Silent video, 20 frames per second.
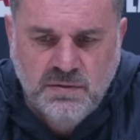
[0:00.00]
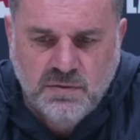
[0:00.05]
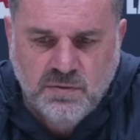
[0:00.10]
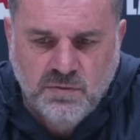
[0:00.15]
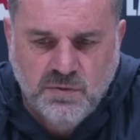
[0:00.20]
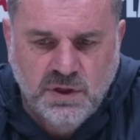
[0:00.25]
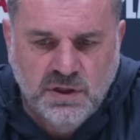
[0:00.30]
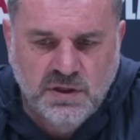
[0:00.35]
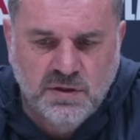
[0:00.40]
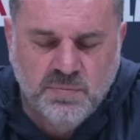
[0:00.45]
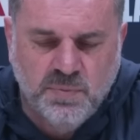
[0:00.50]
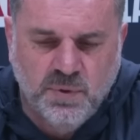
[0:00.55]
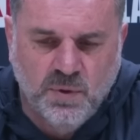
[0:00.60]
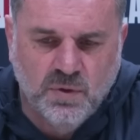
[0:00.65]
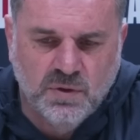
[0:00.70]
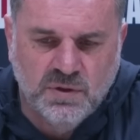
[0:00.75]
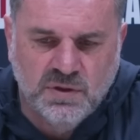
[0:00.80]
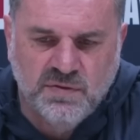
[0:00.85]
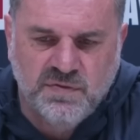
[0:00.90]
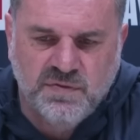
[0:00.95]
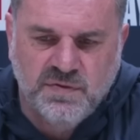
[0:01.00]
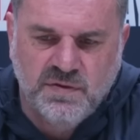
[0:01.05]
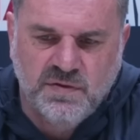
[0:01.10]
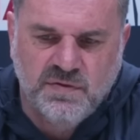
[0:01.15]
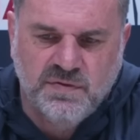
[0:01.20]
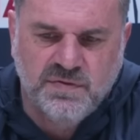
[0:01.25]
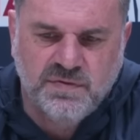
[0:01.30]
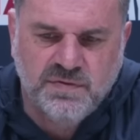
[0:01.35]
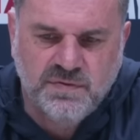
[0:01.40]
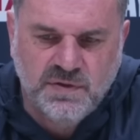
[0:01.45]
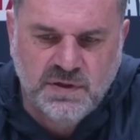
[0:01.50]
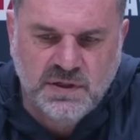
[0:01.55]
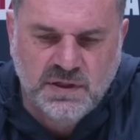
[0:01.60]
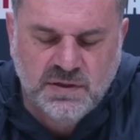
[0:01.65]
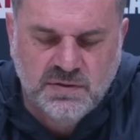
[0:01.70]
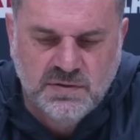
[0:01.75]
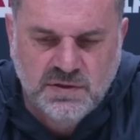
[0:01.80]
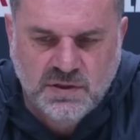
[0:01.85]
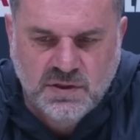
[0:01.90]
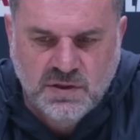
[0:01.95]
really important. If, if you
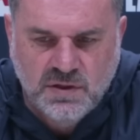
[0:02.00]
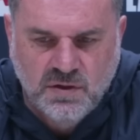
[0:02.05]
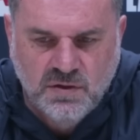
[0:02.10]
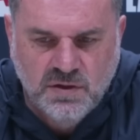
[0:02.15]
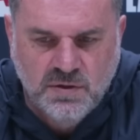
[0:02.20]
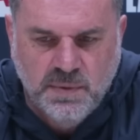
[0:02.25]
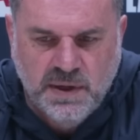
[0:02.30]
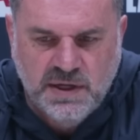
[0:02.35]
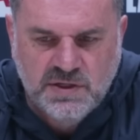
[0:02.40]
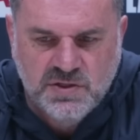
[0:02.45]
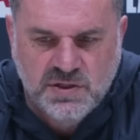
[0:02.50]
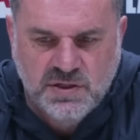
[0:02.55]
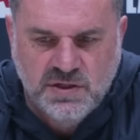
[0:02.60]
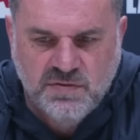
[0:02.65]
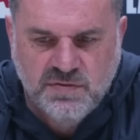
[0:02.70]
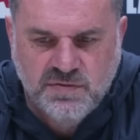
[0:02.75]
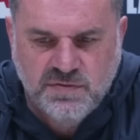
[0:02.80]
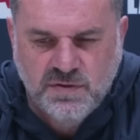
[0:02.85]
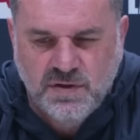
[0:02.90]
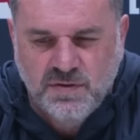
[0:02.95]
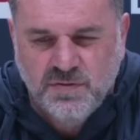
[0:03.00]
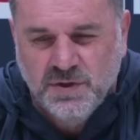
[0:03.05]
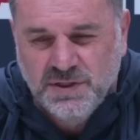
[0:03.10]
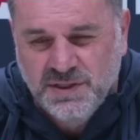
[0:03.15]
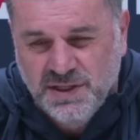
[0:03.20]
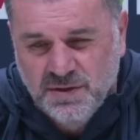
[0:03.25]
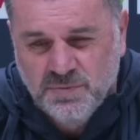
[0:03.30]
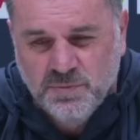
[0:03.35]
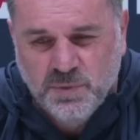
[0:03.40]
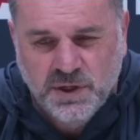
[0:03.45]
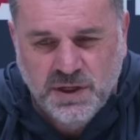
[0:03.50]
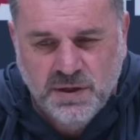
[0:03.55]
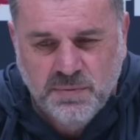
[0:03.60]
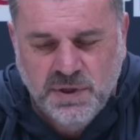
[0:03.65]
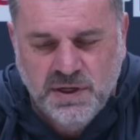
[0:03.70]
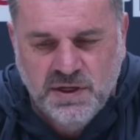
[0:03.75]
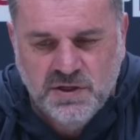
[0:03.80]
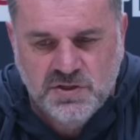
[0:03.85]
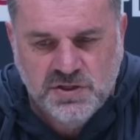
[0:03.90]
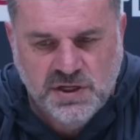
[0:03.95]
know, you can only imagine if, if we didn't bring him
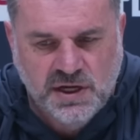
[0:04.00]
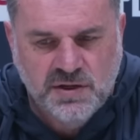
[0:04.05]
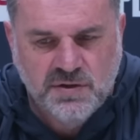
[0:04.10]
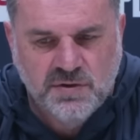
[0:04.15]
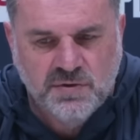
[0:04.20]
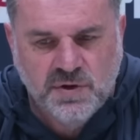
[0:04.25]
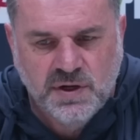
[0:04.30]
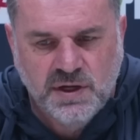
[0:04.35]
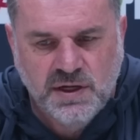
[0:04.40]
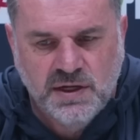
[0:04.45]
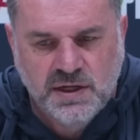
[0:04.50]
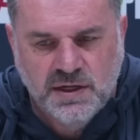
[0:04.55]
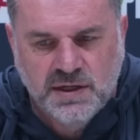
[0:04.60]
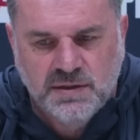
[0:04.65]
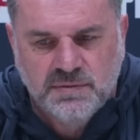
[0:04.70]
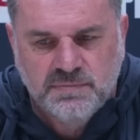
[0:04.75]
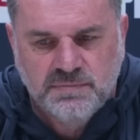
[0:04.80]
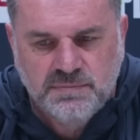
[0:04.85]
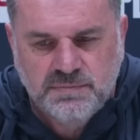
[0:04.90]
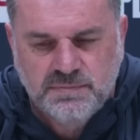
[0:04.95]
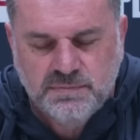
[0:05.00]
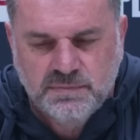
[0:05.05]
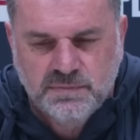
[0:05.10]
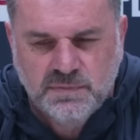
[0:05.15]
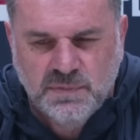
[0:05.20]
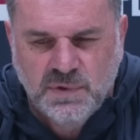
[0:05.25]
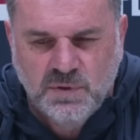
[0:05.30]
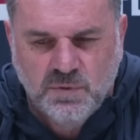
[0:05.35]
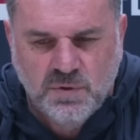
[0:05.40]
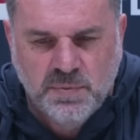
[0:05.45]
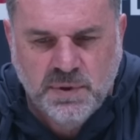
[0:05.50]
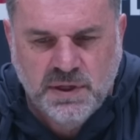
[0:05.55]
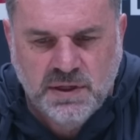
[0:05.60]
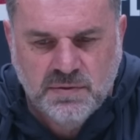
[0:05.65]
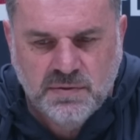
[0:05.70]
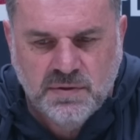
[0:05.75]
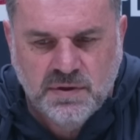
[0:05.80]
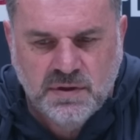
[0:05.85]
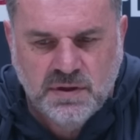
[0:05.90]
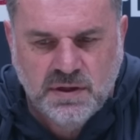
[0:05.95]
in in January, um, there would have been
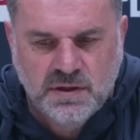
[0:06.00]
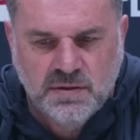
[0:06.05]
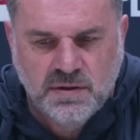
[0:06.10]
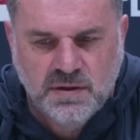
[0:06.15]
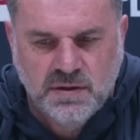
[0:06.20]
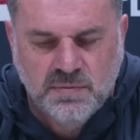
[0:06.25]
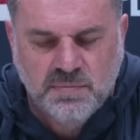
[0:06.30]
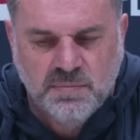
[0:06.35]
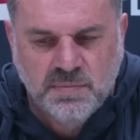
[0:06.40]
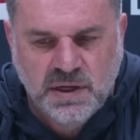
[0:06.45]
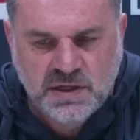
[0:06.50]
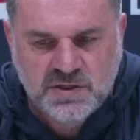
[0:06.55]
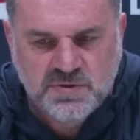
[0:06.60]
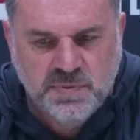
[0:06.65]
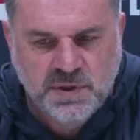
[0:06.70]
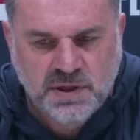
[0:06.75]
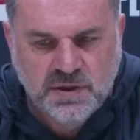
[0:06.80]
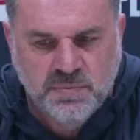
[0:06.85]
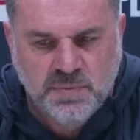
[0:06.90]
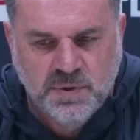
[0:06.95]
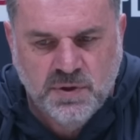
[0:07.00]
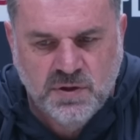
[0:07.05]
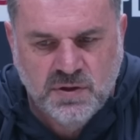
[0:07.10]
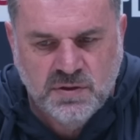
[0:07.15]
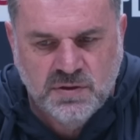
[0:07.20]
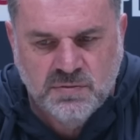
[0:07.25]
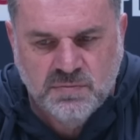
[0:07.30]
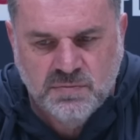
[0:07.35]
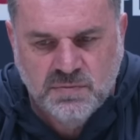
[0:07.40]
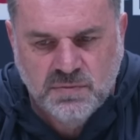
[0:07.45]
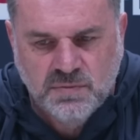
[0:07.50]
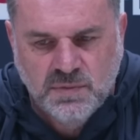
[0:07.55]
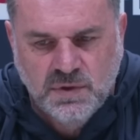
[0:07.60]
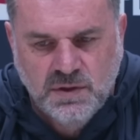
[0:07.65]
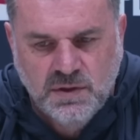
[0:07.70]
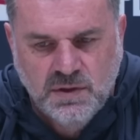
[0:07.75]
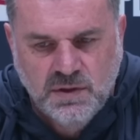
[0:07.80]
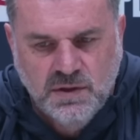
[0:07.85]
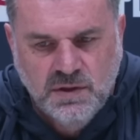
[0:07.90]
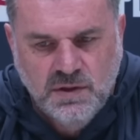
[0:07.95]
a, a, a, much bigger burden
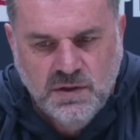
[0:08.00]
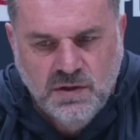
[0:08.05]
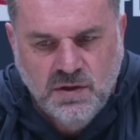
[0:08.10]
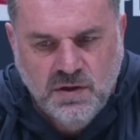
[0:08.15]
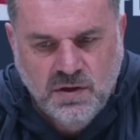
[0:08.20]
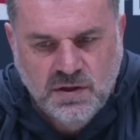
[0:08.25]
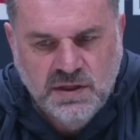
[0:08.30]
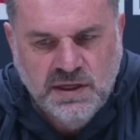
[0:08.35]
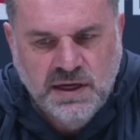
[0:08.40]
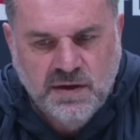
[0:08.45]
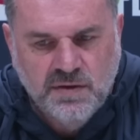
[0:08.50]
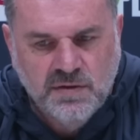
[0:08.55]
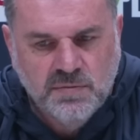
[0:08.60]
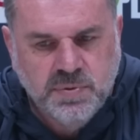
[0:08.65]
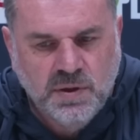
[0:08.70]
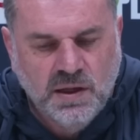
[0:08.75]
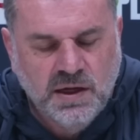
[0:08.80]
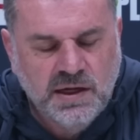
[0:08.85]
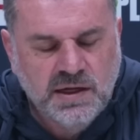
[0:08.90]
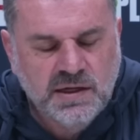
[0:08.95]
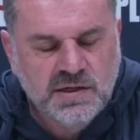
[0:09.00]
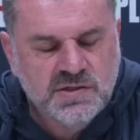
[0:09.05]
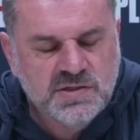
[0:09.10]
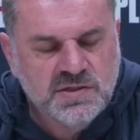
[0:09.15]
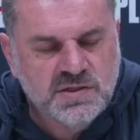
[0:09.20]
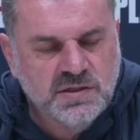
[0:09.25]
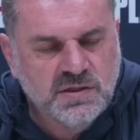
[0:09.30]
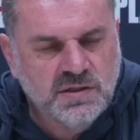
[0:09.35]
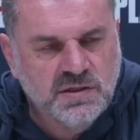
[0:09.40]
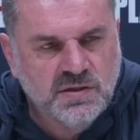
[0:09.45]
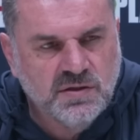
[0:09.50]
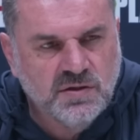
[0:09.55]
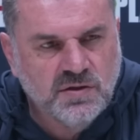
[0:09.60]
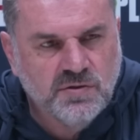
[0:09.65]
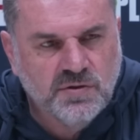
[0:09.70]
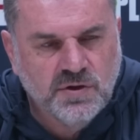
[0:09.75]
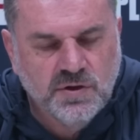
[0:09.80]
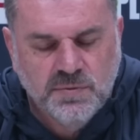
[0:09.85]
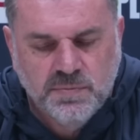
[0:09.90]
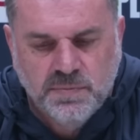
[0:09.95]
on the other players in the
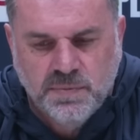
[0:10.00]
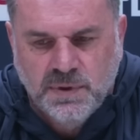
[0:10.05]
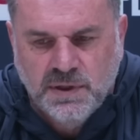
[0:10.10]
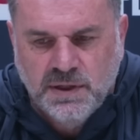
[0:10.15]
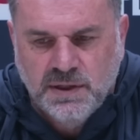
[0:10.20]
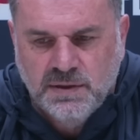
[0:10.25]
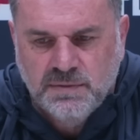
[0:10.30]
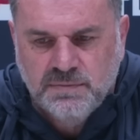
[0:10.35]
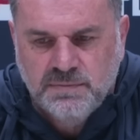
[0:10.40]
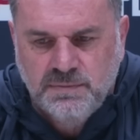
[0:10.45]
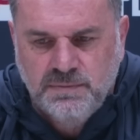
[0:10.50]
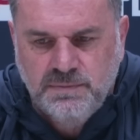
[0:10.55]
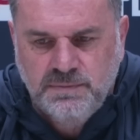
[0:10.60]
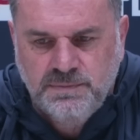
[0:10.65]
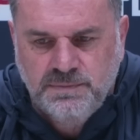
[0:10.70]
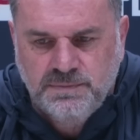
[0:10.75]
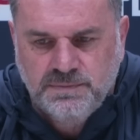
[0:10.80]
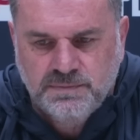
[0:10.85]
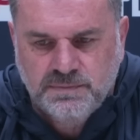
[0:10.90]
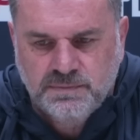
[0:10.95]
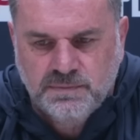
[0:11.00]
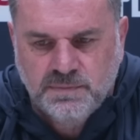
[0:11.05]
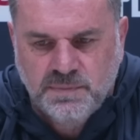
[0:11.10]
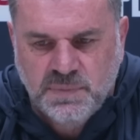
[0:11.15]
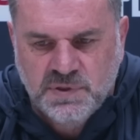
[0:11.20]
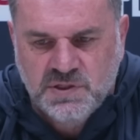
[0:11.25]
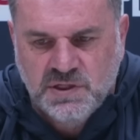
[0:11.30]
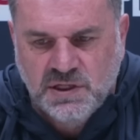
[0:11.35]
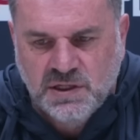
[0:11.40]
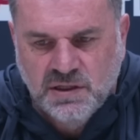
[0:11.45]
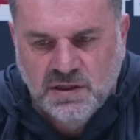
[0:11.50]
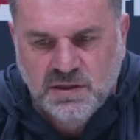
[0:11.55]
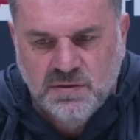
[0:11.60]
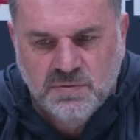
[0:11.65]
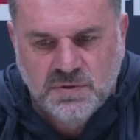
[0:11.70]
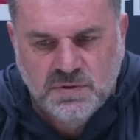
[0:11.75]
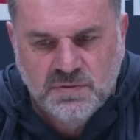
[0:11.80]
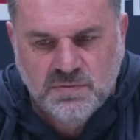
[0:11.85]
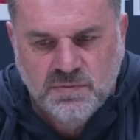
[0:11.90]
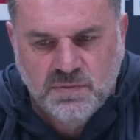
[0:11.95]
group, um, particularly
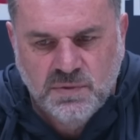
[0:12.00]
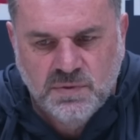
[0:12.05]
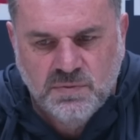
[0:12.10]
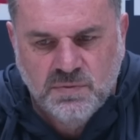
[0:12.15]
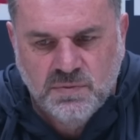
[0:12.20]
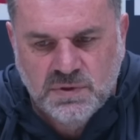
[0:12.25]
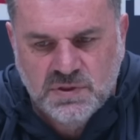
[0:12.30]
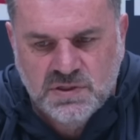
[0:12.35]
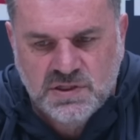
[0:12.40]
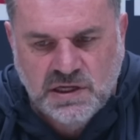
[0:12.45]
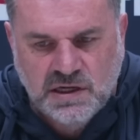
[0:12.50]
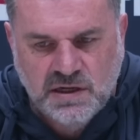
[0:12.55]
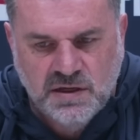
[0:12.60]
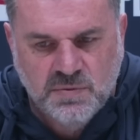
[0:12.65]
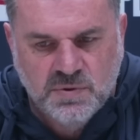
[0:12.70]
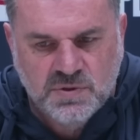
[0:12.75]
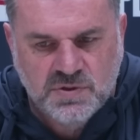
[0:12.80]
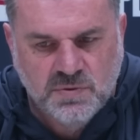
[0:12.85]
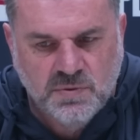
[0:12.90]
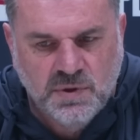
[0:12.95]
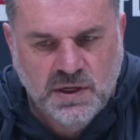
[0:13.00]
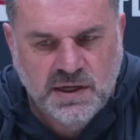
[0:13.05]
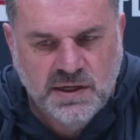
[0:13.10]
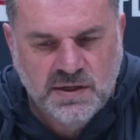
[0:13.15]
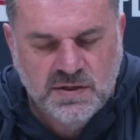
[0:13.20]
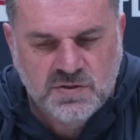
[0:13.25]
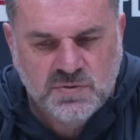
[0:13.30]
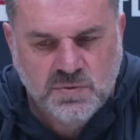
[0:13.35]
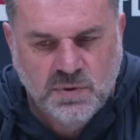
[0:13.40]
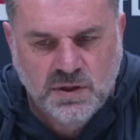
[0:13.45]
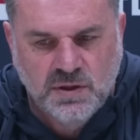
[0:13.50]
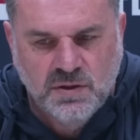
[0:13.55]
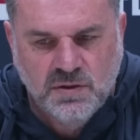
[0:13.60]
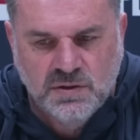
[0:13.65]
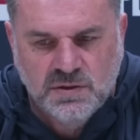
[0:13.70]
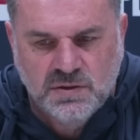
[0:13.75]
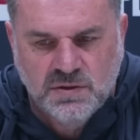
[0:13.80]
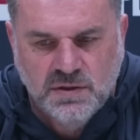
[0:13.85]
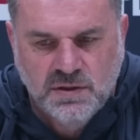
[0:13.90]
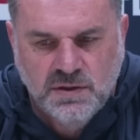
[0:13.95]
when when Sonny was away as
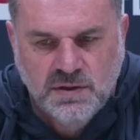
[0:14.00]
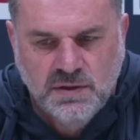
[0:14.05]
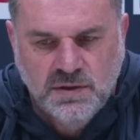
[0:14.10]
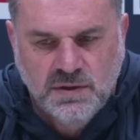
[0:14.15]
well. And